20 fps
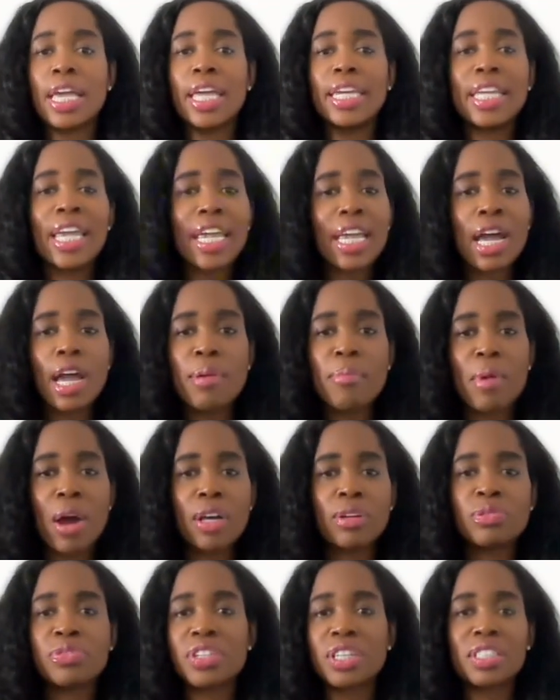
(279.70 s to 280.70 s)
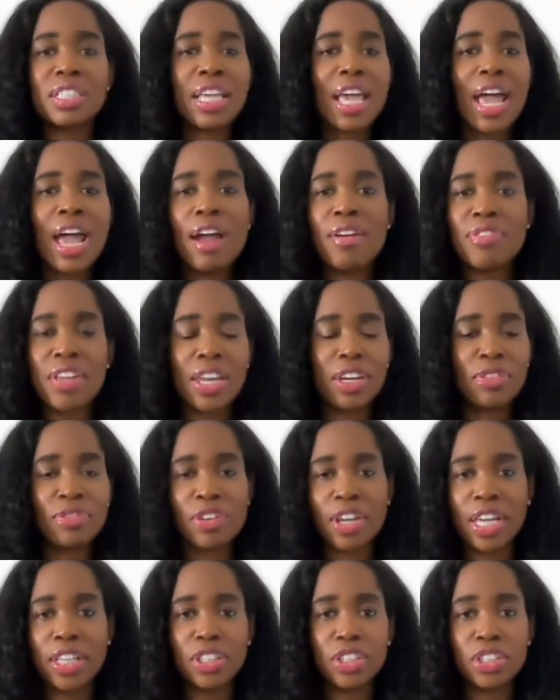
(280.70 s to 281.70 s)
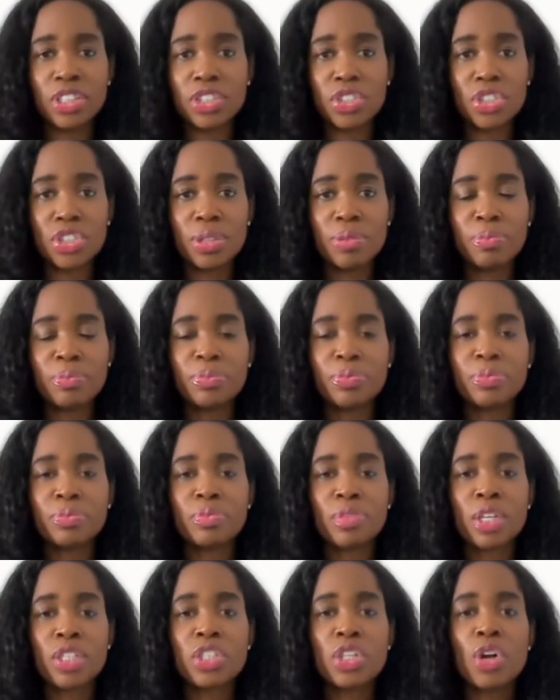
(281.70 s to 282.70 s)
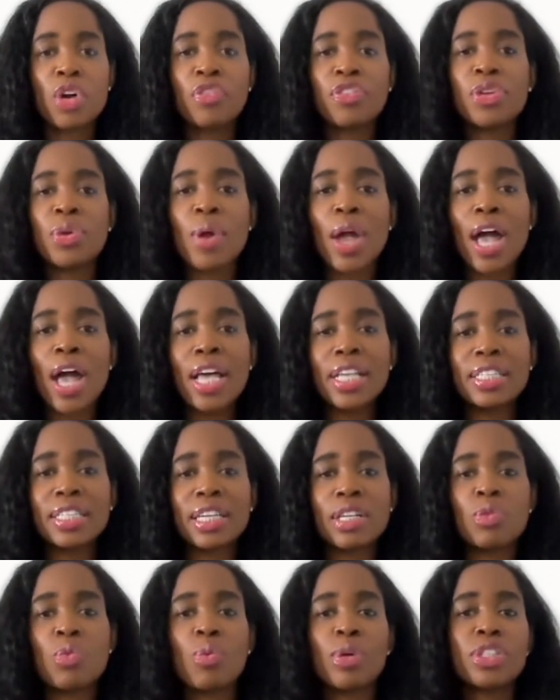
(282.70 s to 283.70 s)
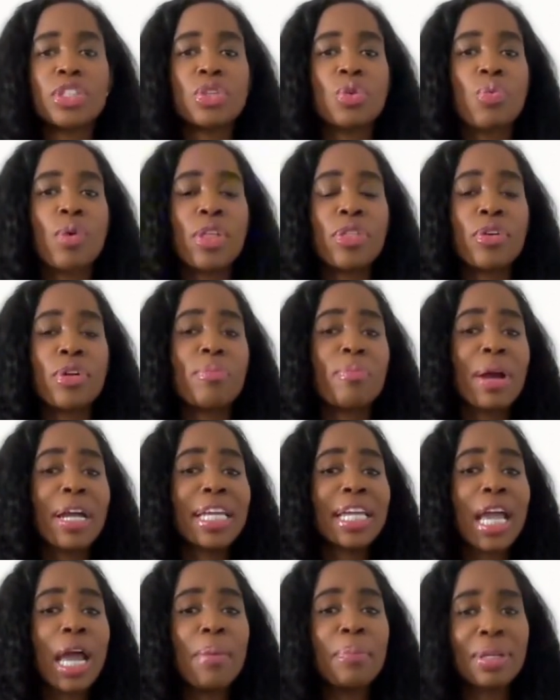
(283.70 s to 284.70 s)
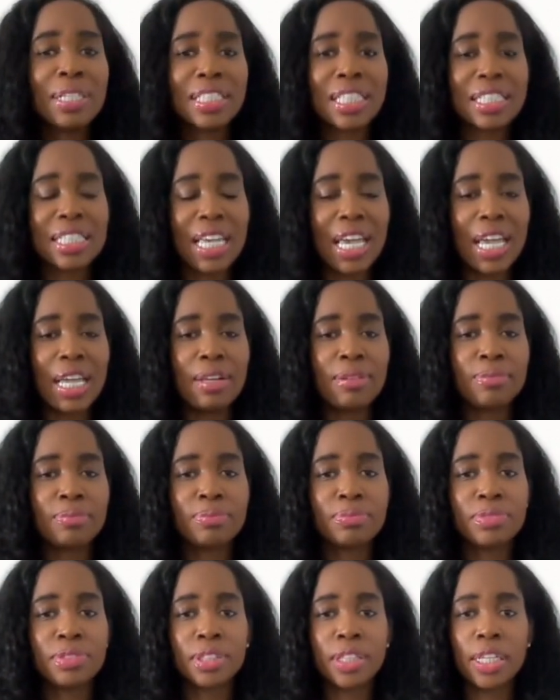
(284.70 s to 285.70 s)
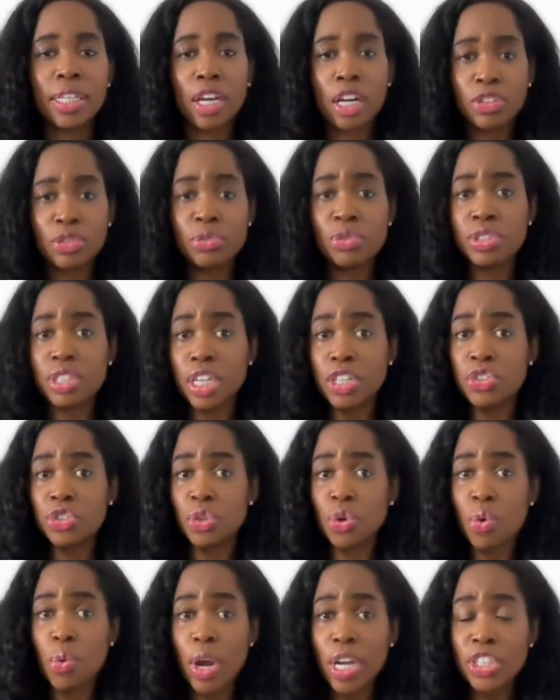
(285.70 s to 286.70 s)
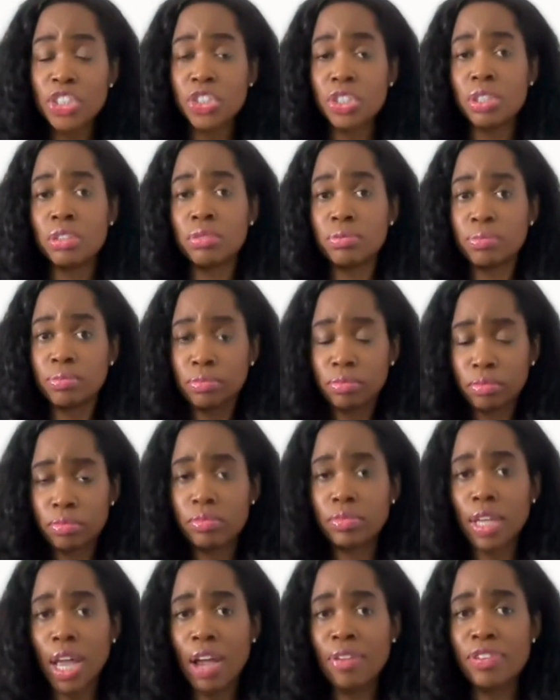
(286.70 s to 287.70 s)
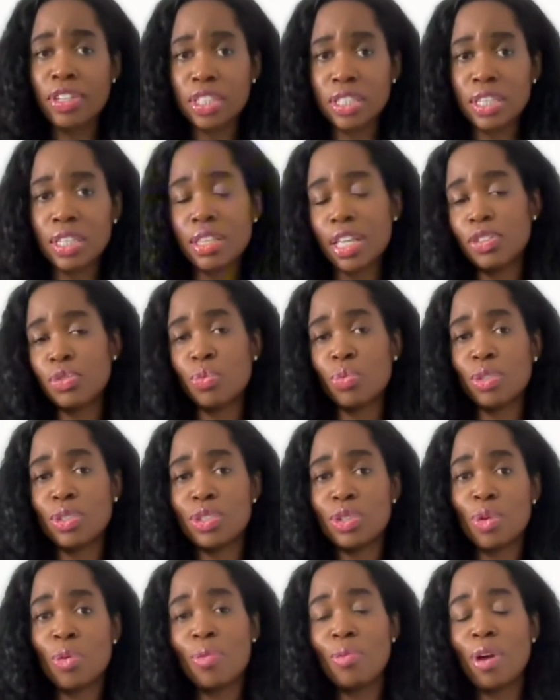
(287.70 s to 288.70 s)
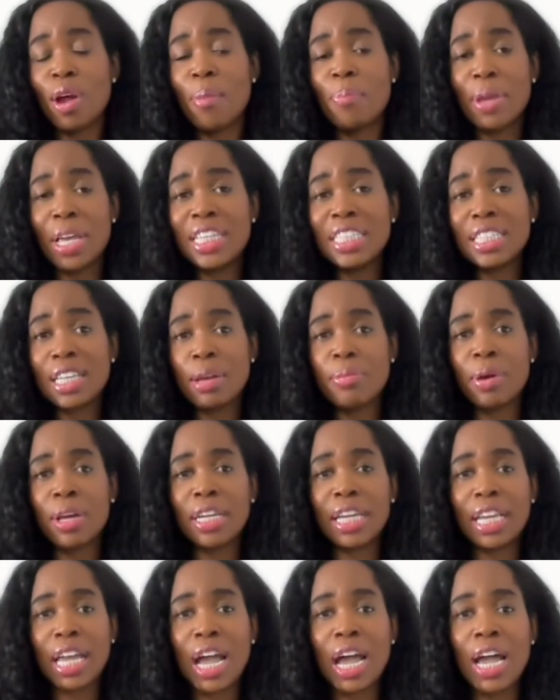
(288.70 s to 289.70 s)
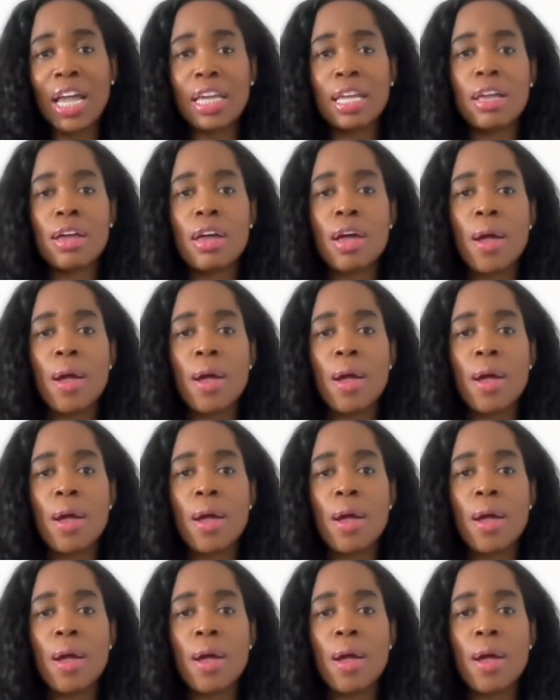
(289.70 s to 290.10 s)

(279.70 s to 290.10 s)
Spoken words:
An AI model doesn't have that advantage. So if you ask it, what's the weather in Miami today, it understands your question. Obviously, that's what's so amazing about AI.